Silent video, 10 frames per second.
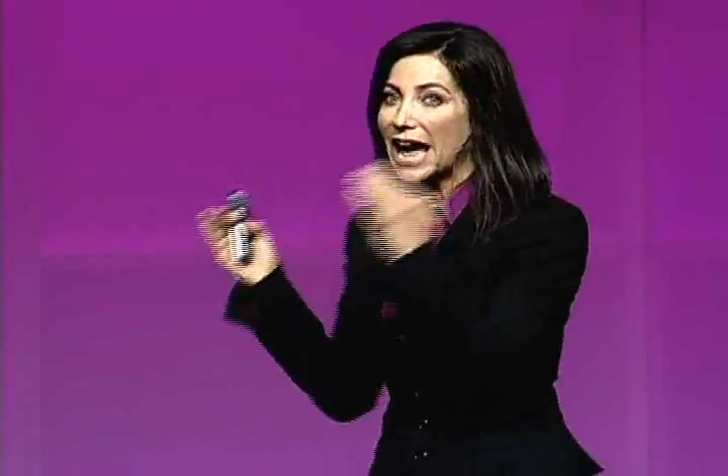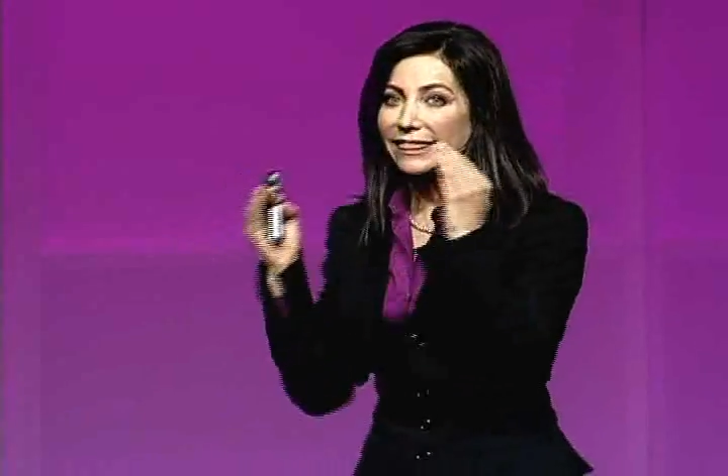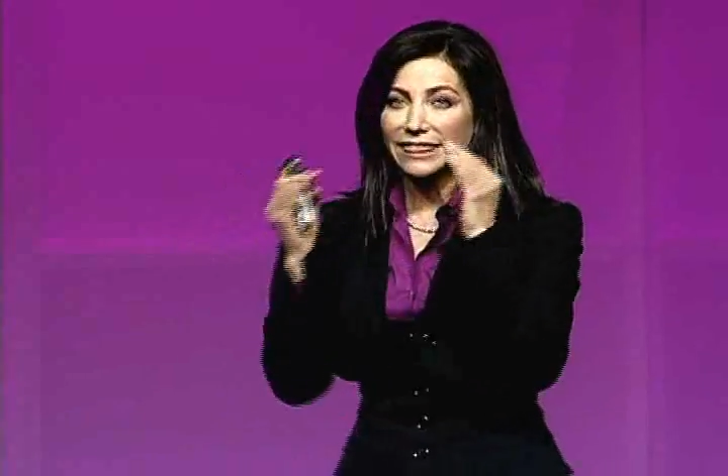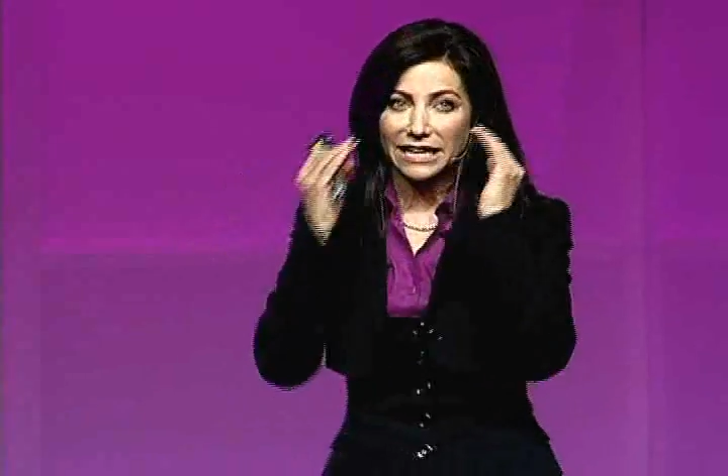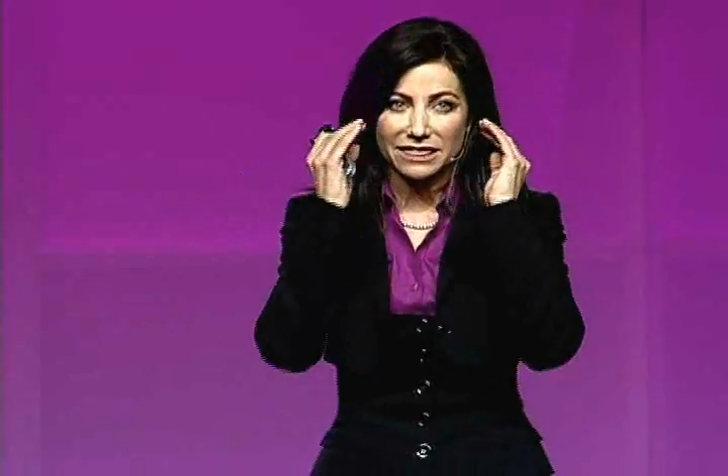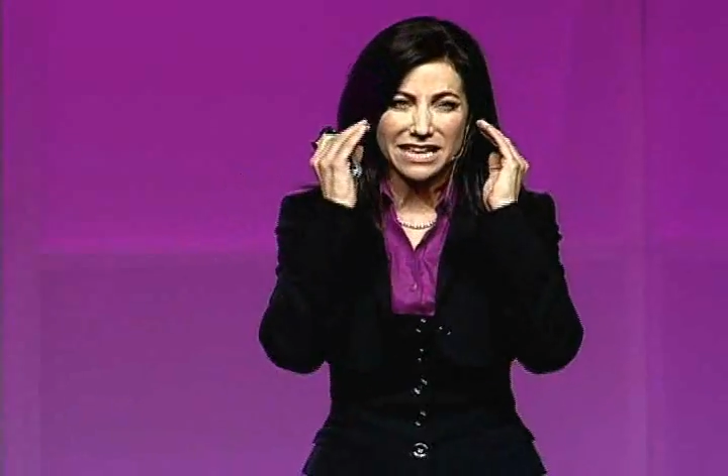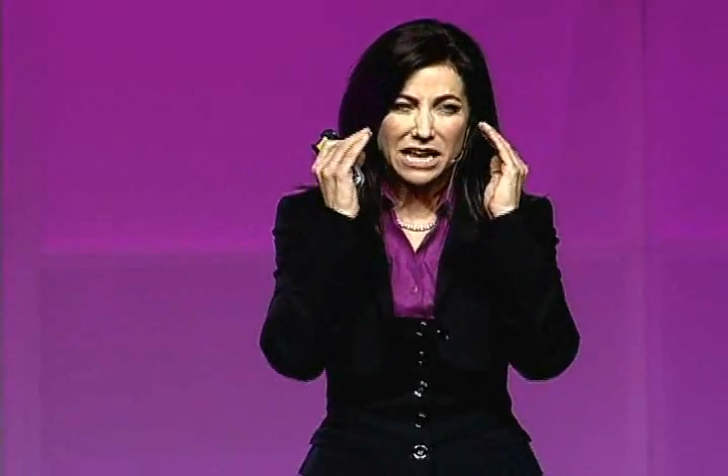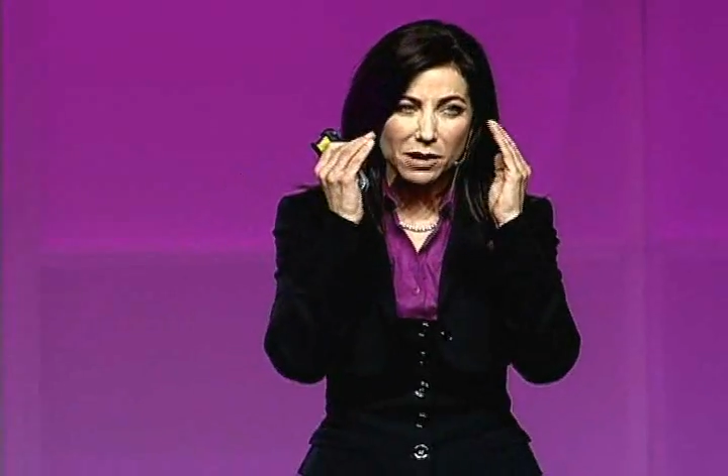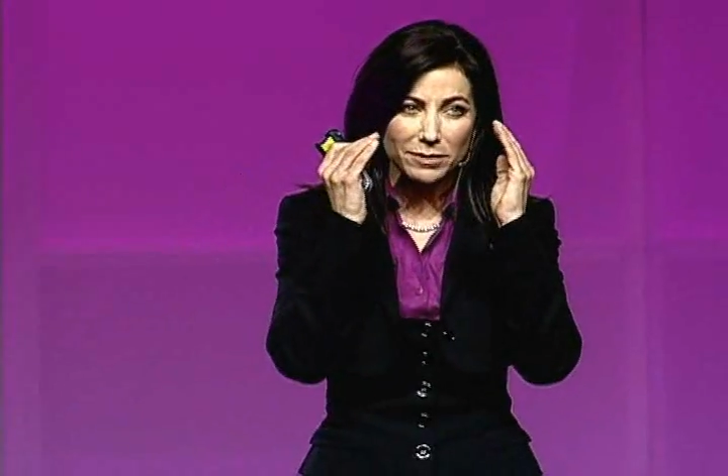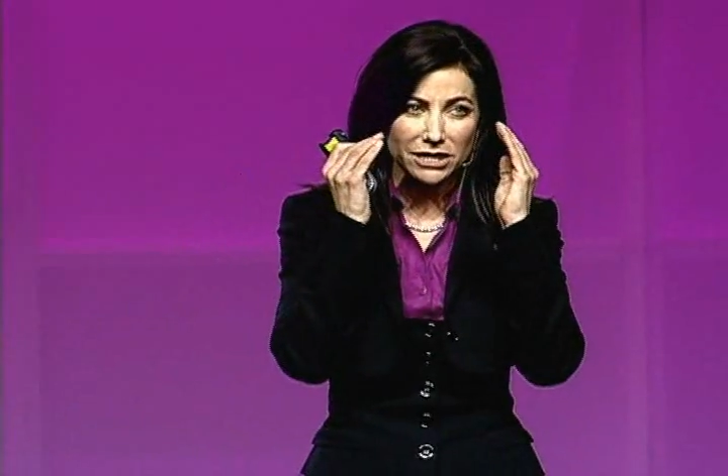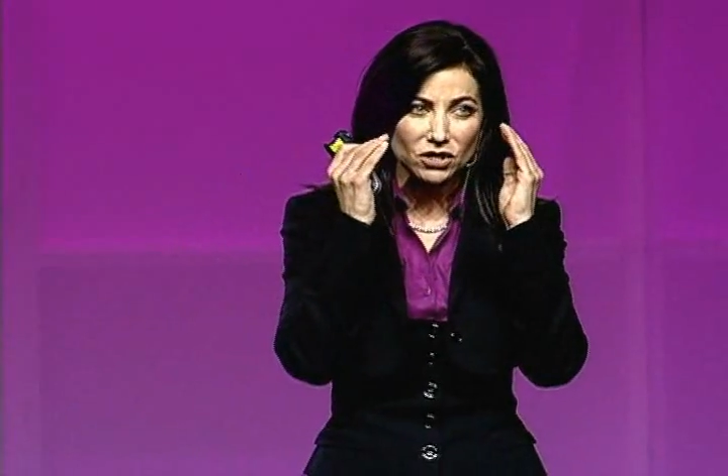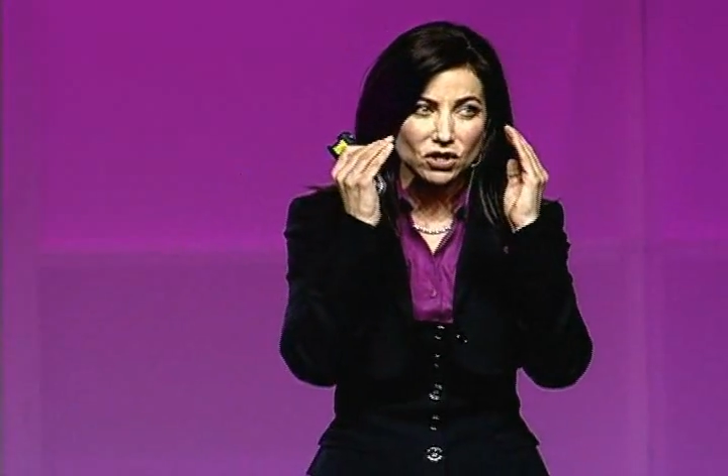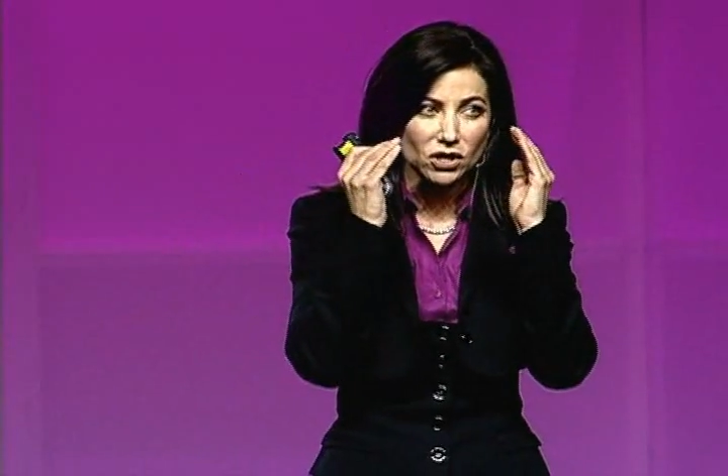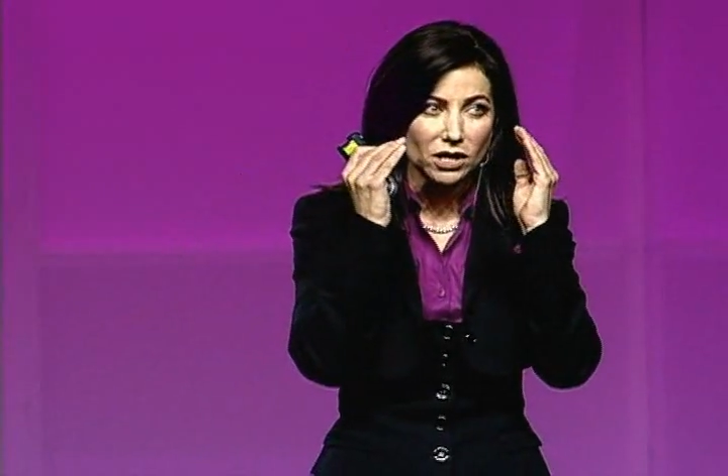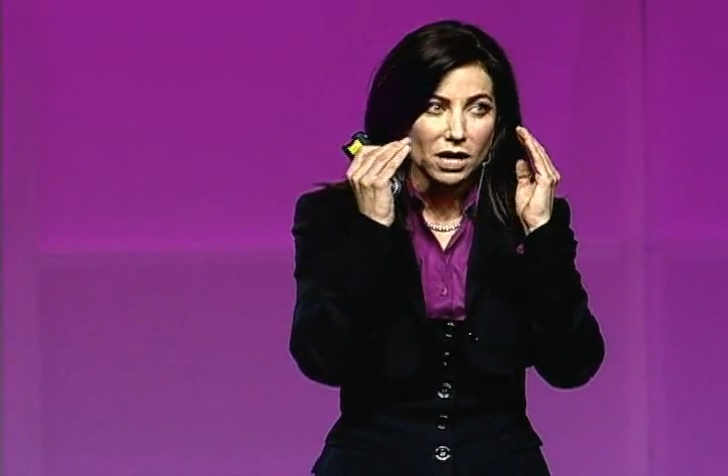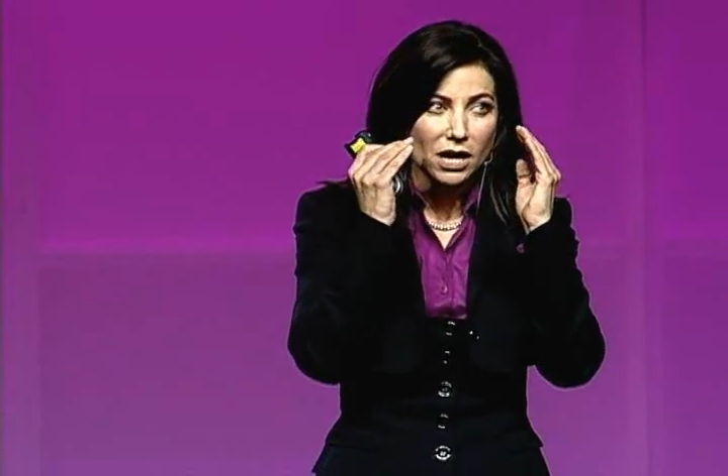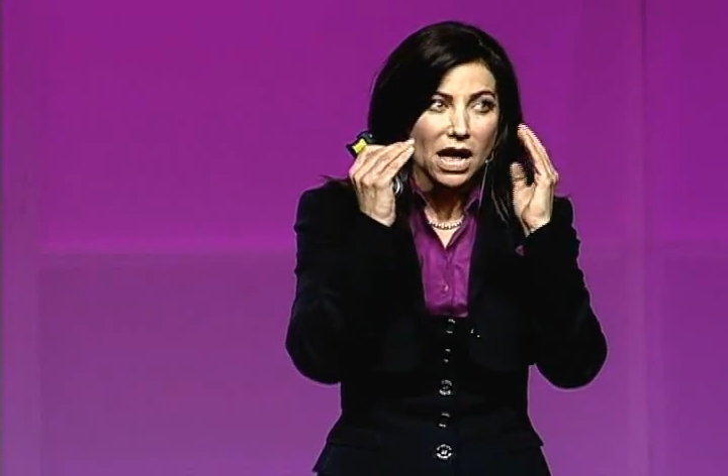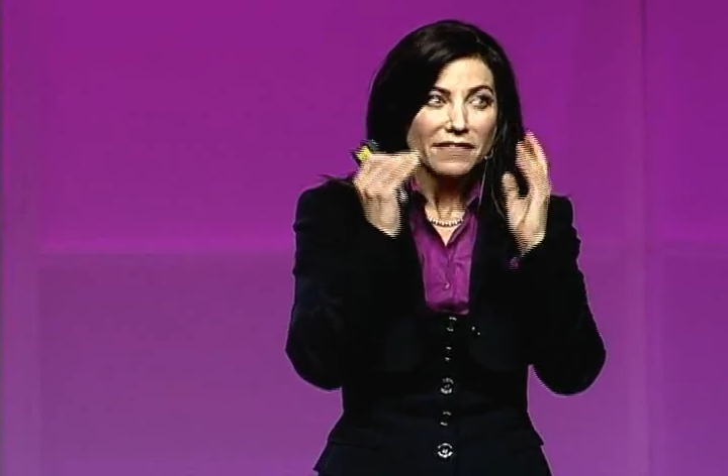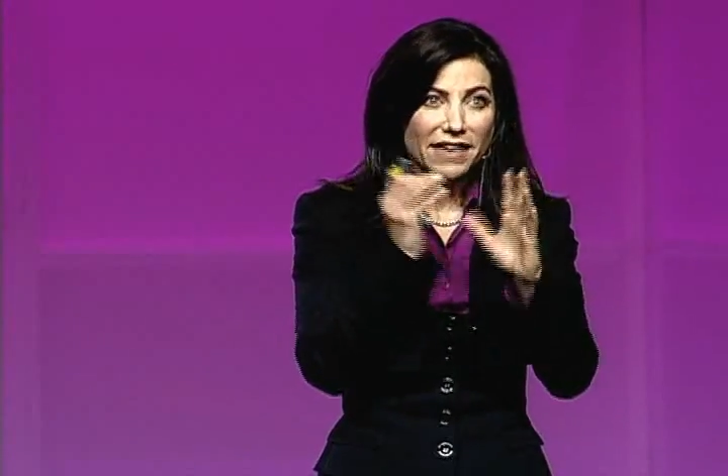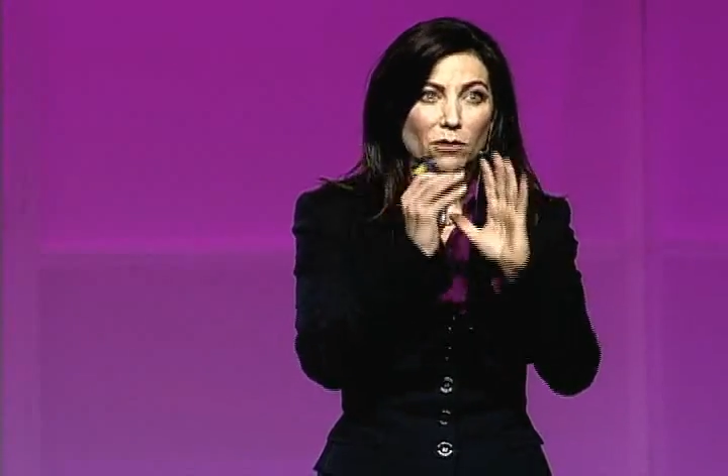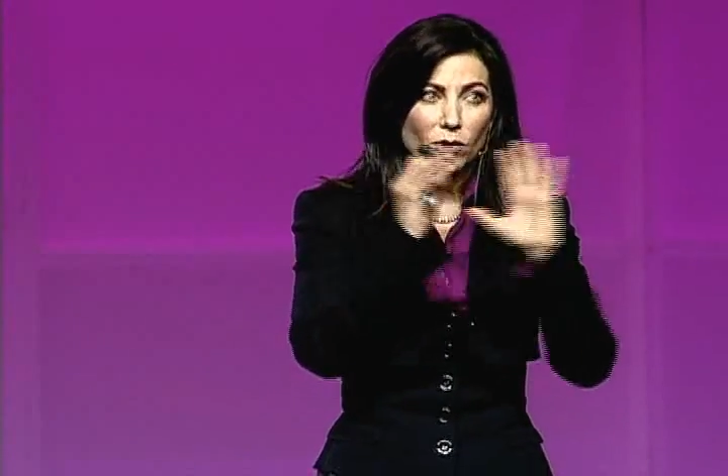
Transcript: I think, the image that